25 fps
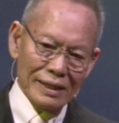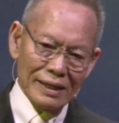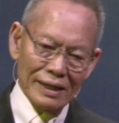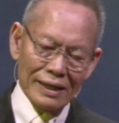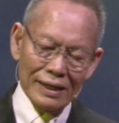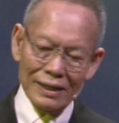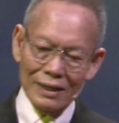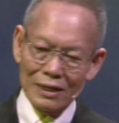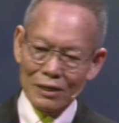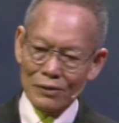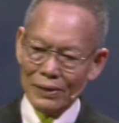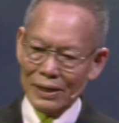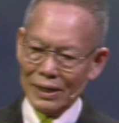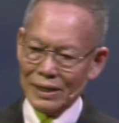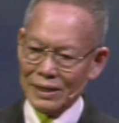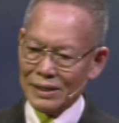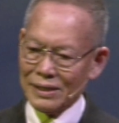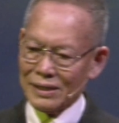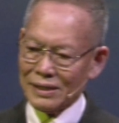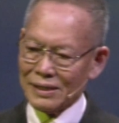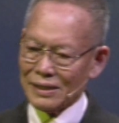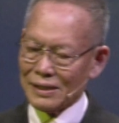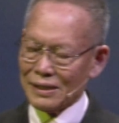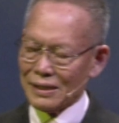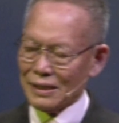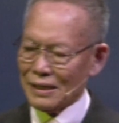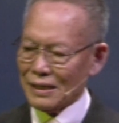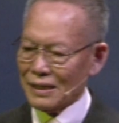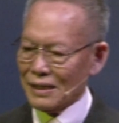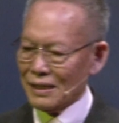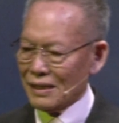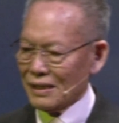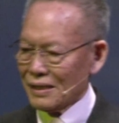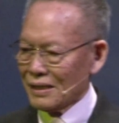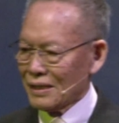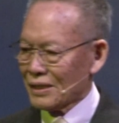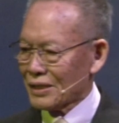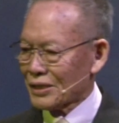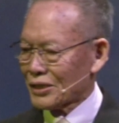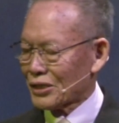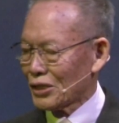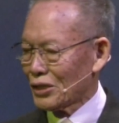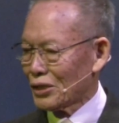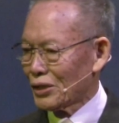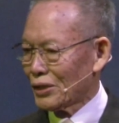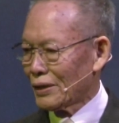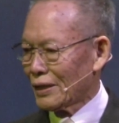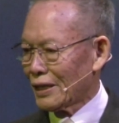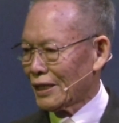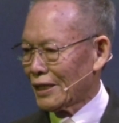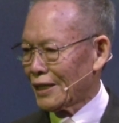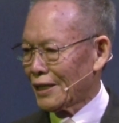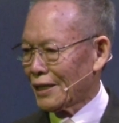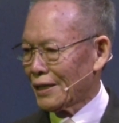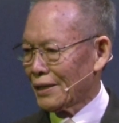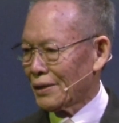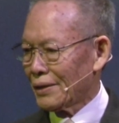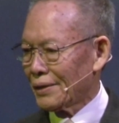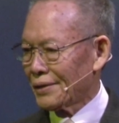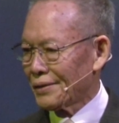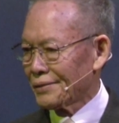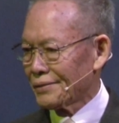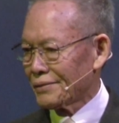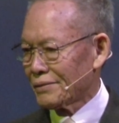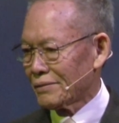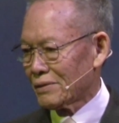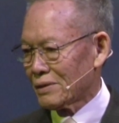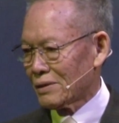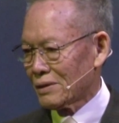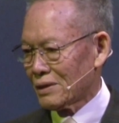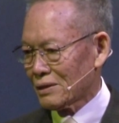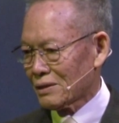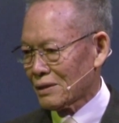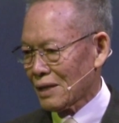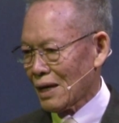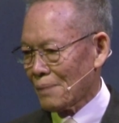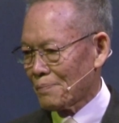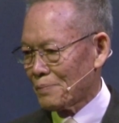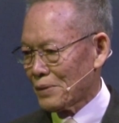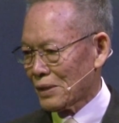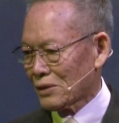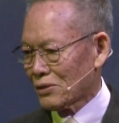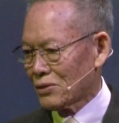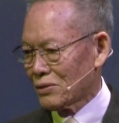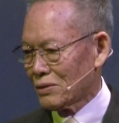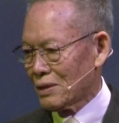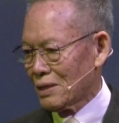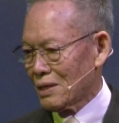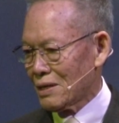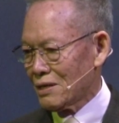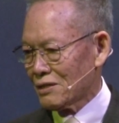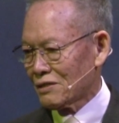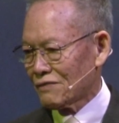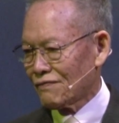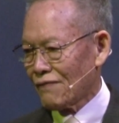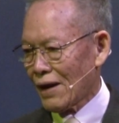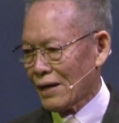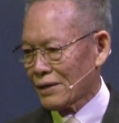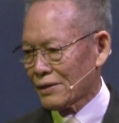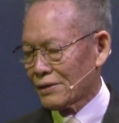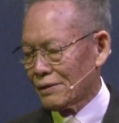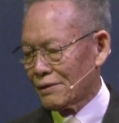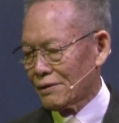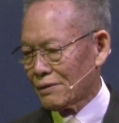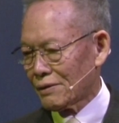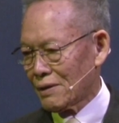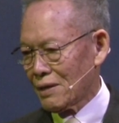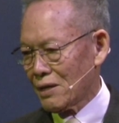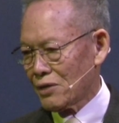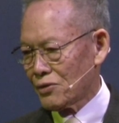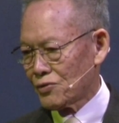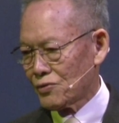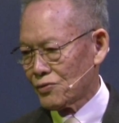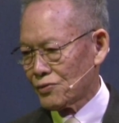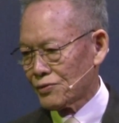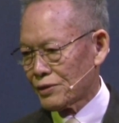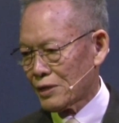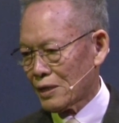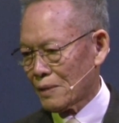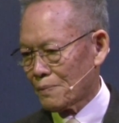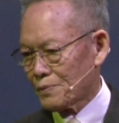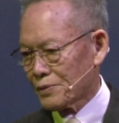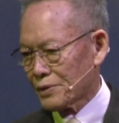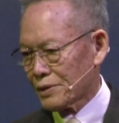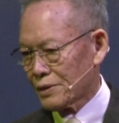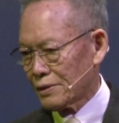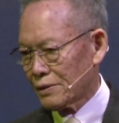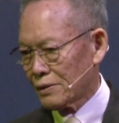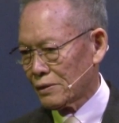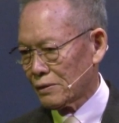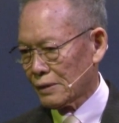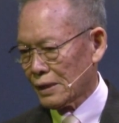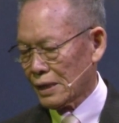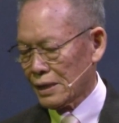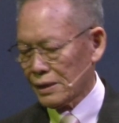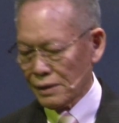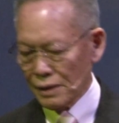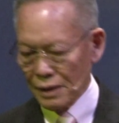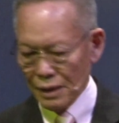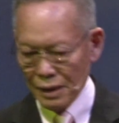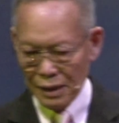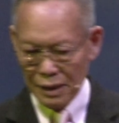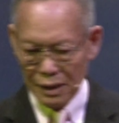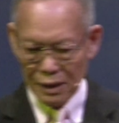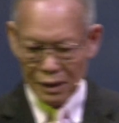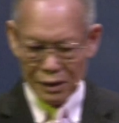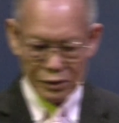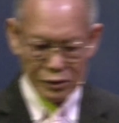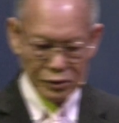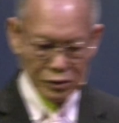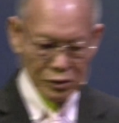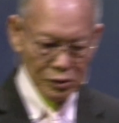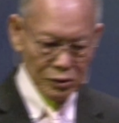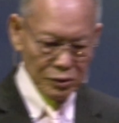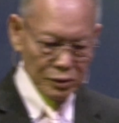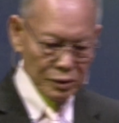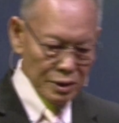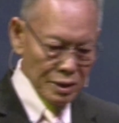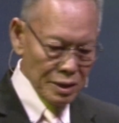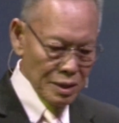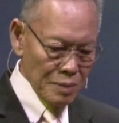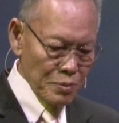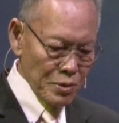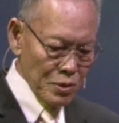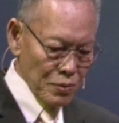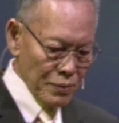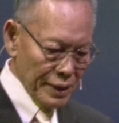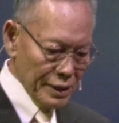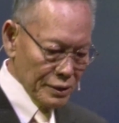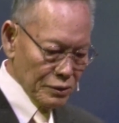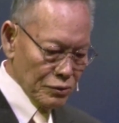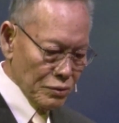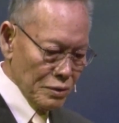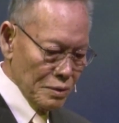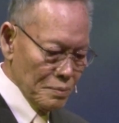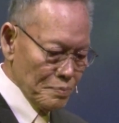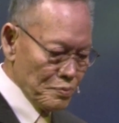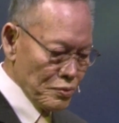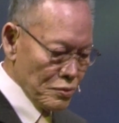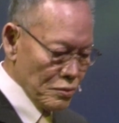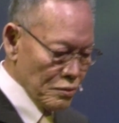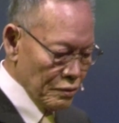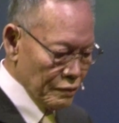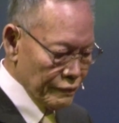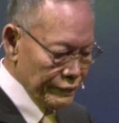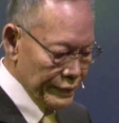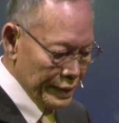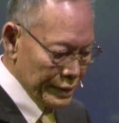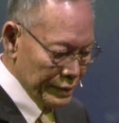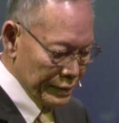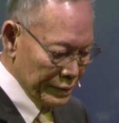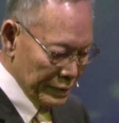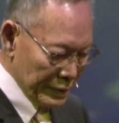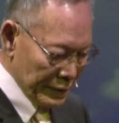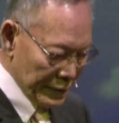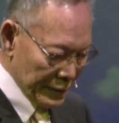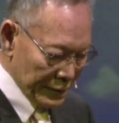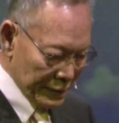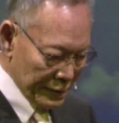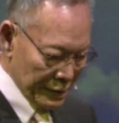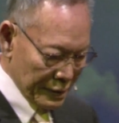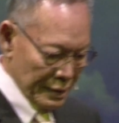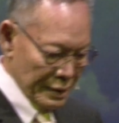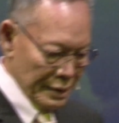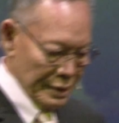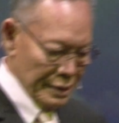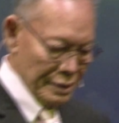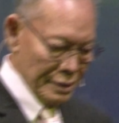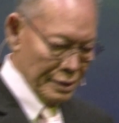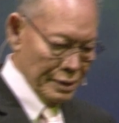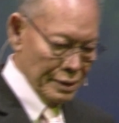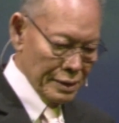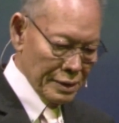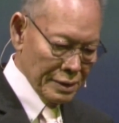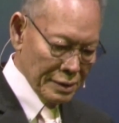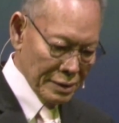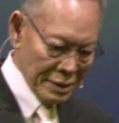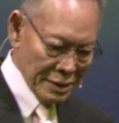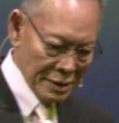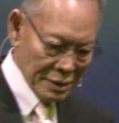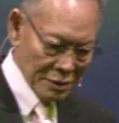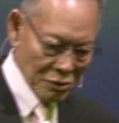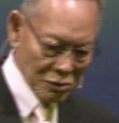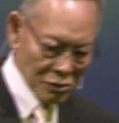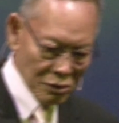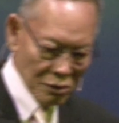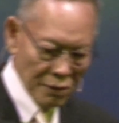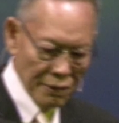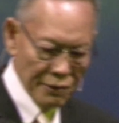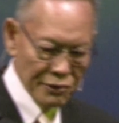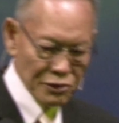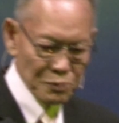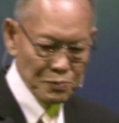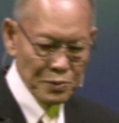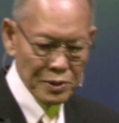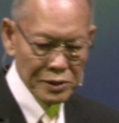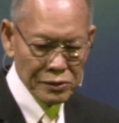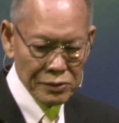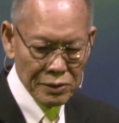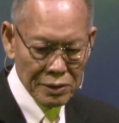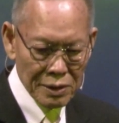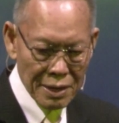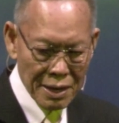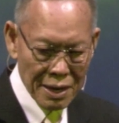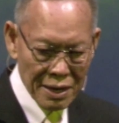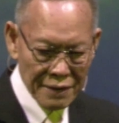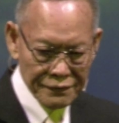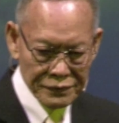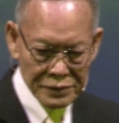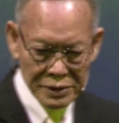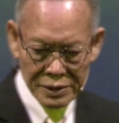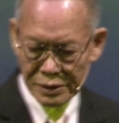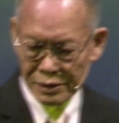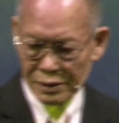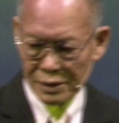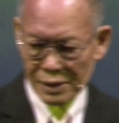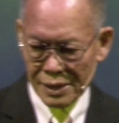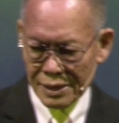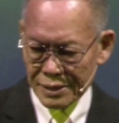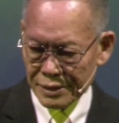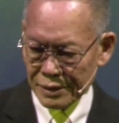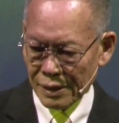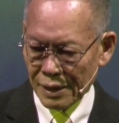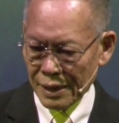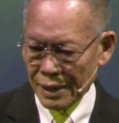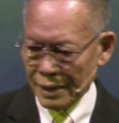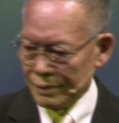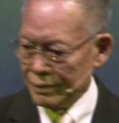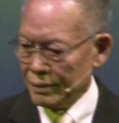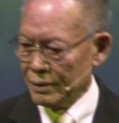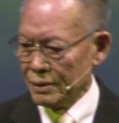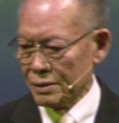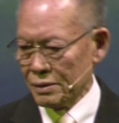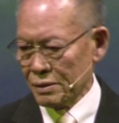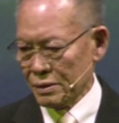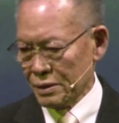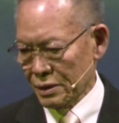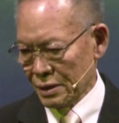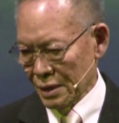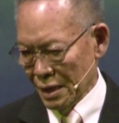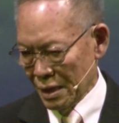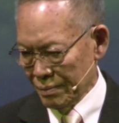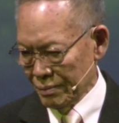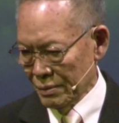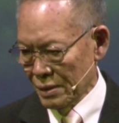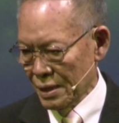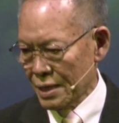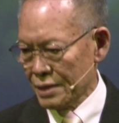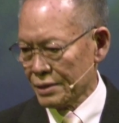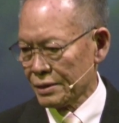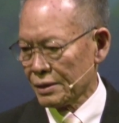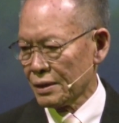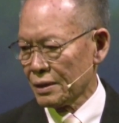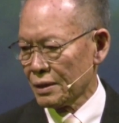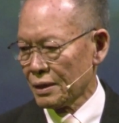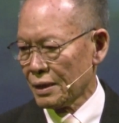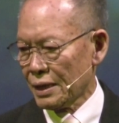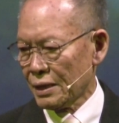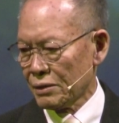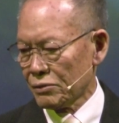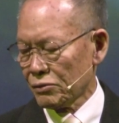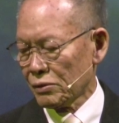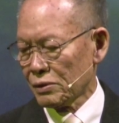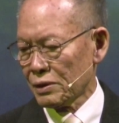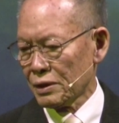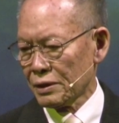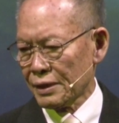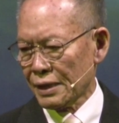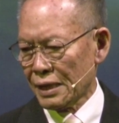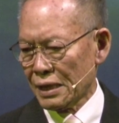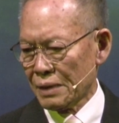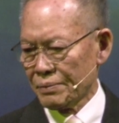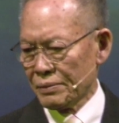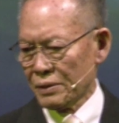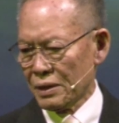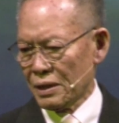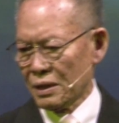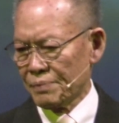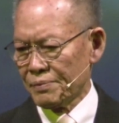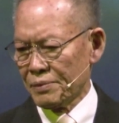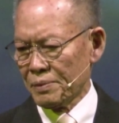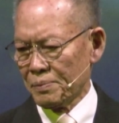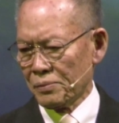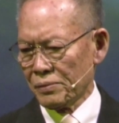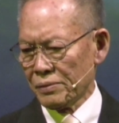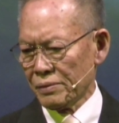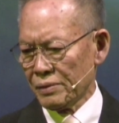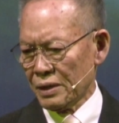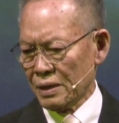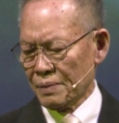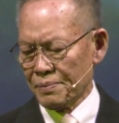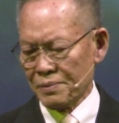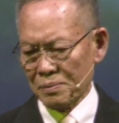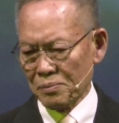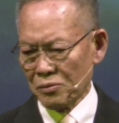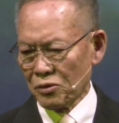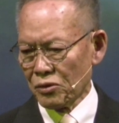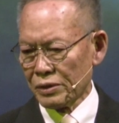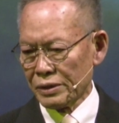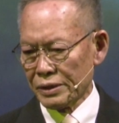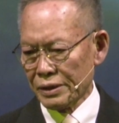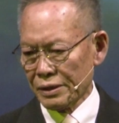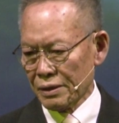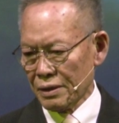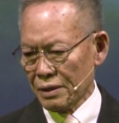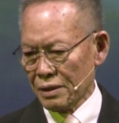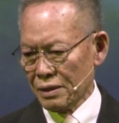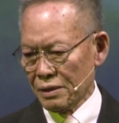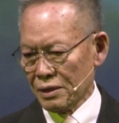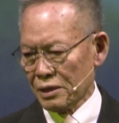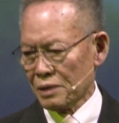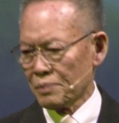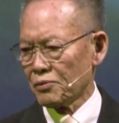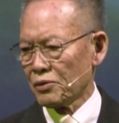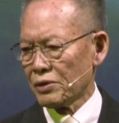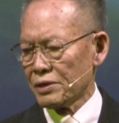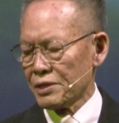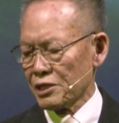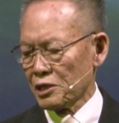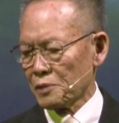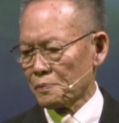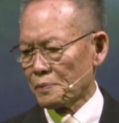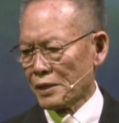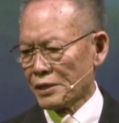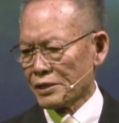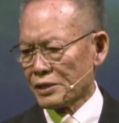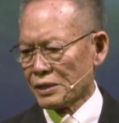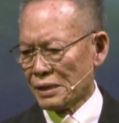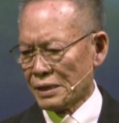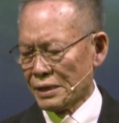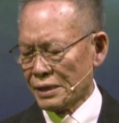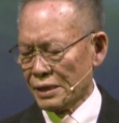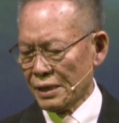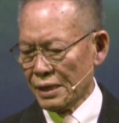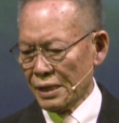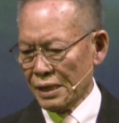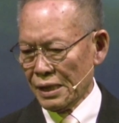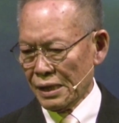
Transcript: Anyway, so uh, the topic today is vital relationships, right? So if you want to improve and, and, and, and, and grow our spiritual life, just ask God, just I'm asking God all the time, every, every morning, this morning especially,